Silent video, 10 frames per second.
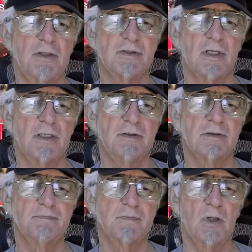designs.
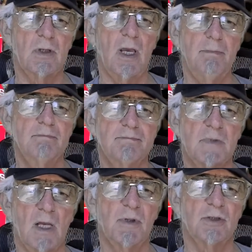Okay?
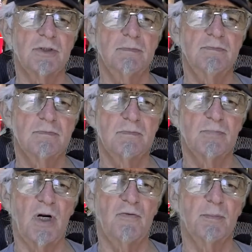God bless you.
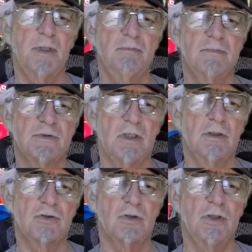Pray for me. See you
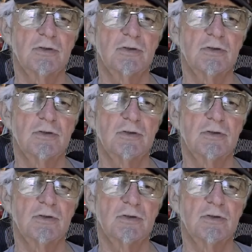on the street.